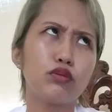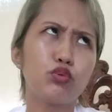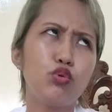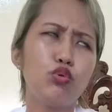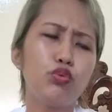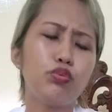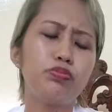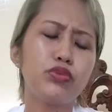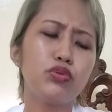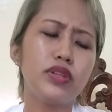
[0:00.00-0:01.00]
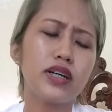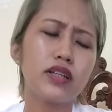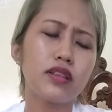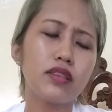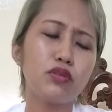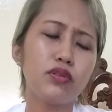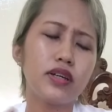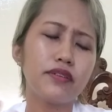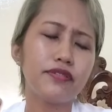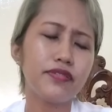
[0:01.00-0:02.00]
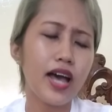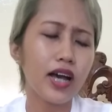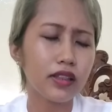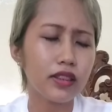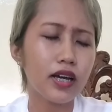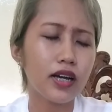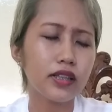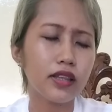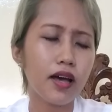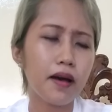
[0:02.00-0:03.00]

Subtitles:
to the fact that